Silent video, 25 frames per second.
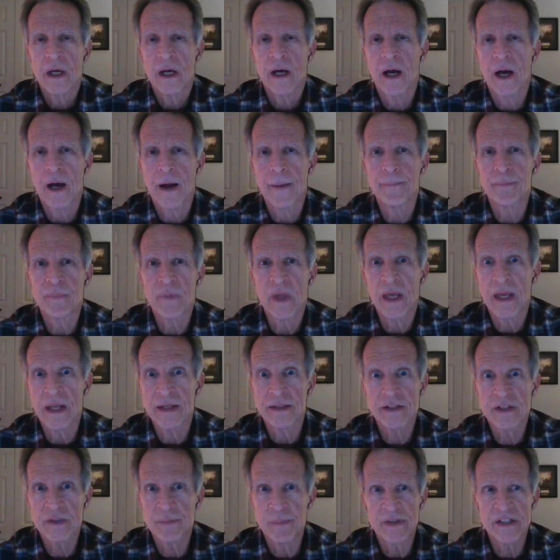um,
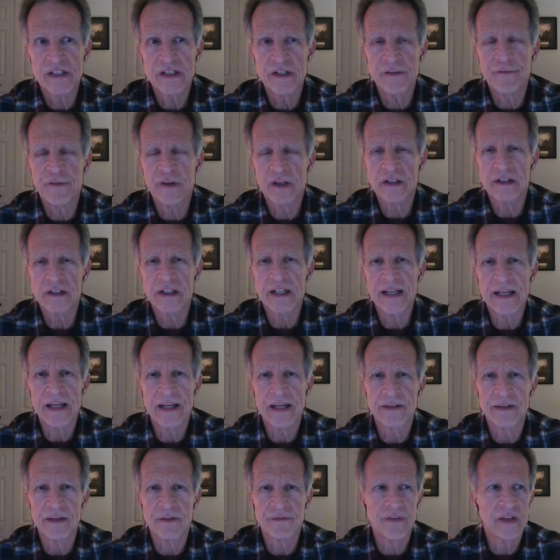and
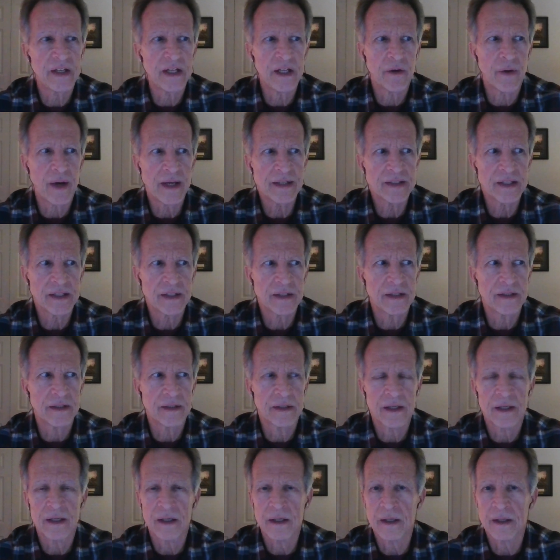specifically in the video I
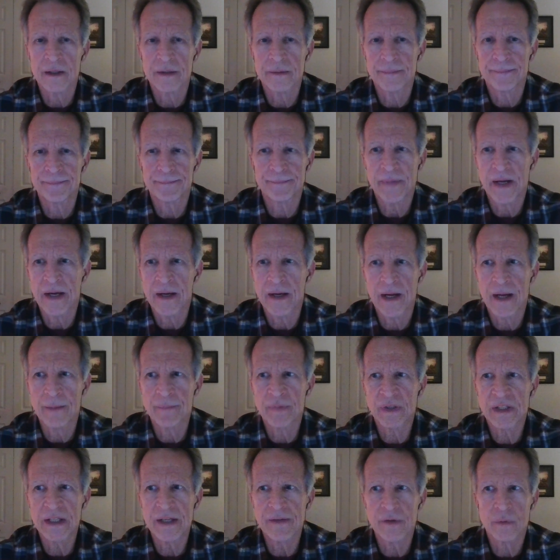did, uh, I
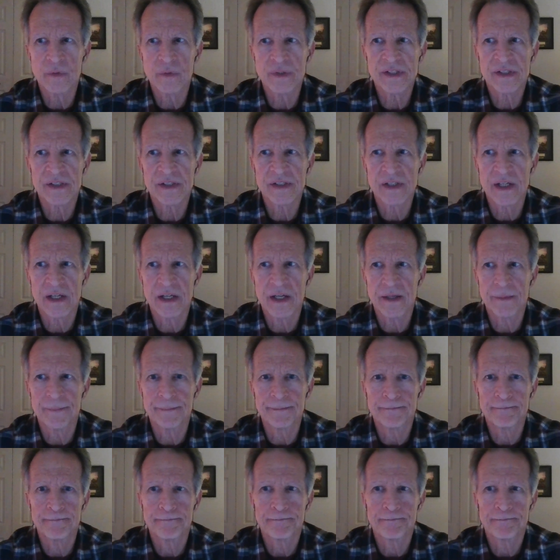believe it was uh,